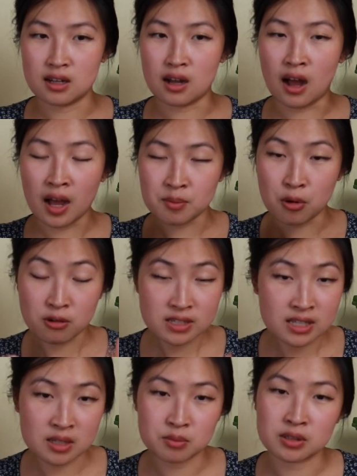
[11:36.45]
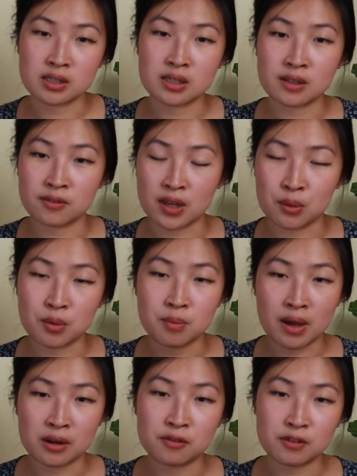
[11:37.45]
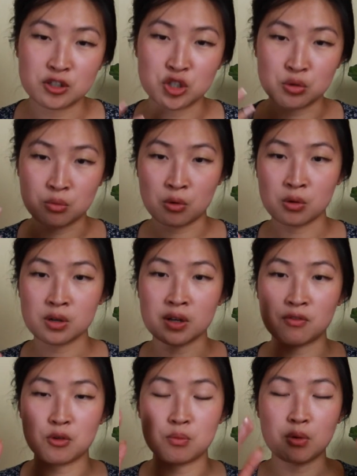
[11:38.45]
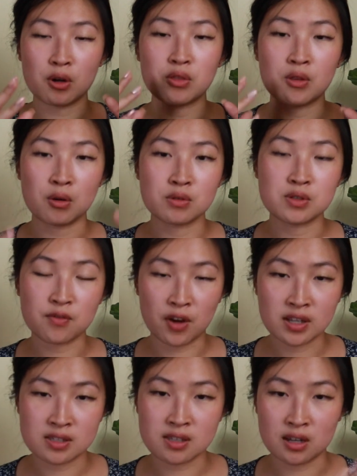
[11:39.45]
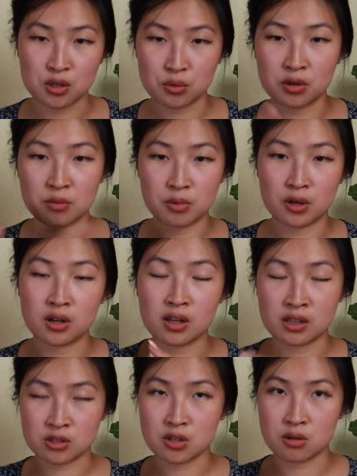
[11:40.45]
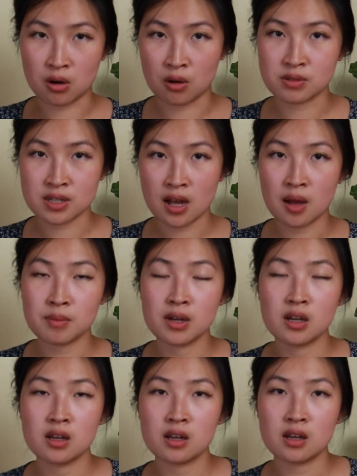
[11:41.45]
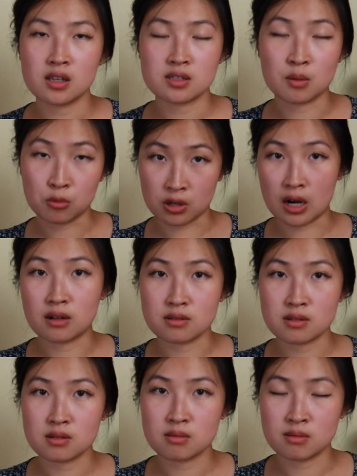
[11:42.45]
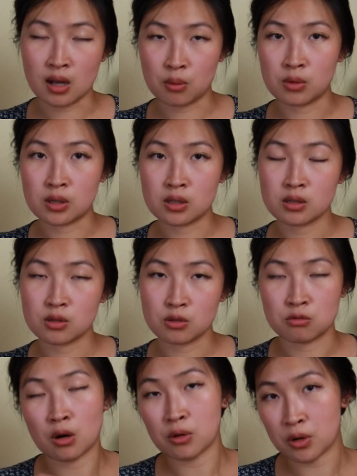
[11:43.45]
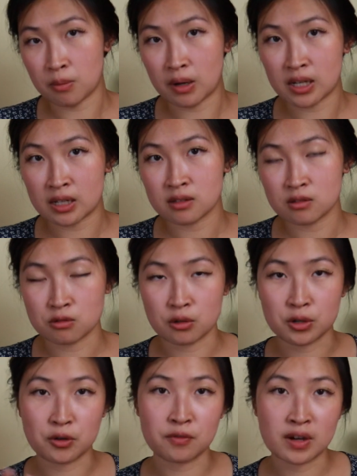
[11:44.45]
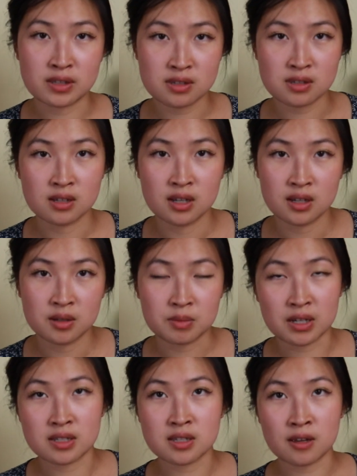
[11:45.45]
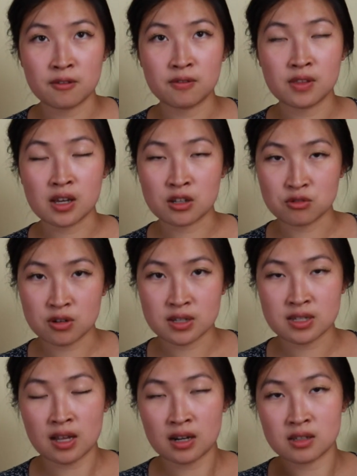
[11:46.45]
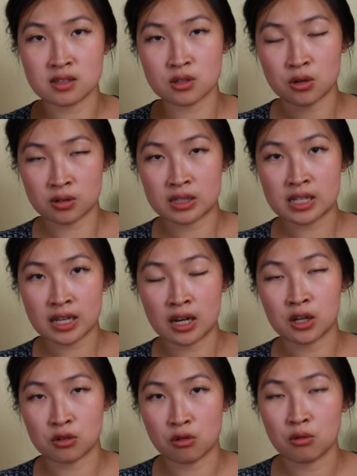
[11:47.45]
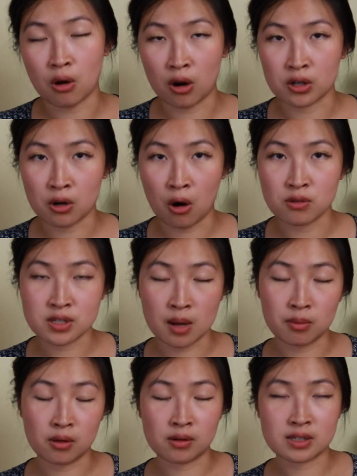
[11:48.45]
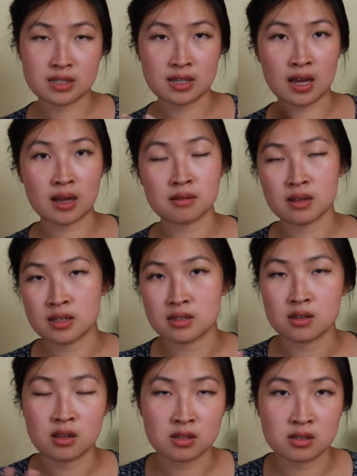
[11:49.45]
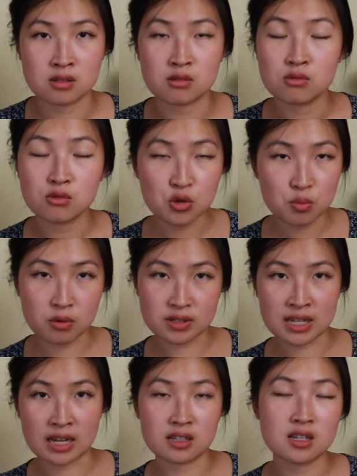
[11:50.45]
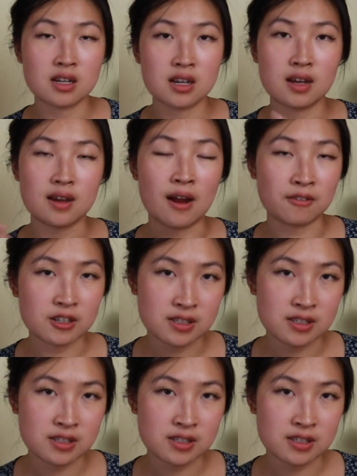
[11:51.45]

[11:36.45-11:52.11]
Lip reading: I personally believe it would benefit you more if you put those funds that you would have put into your OSAP somewhere else that would grow your money, grow your funds. Because if the interest that is currently getting accrued on your OSAP loan, let's say, is 2% every